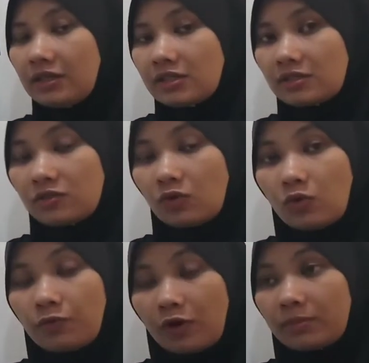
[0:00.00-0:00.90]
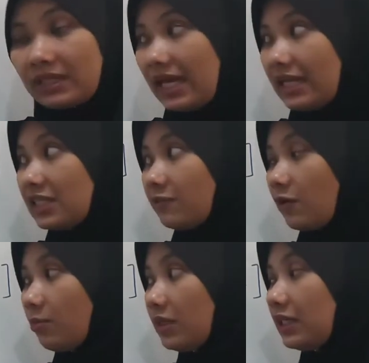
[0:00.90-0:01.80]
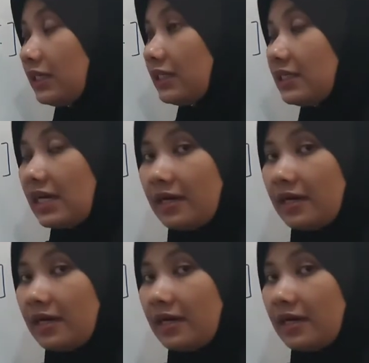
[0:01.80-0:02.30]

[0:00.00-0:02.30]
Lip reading: so that is from the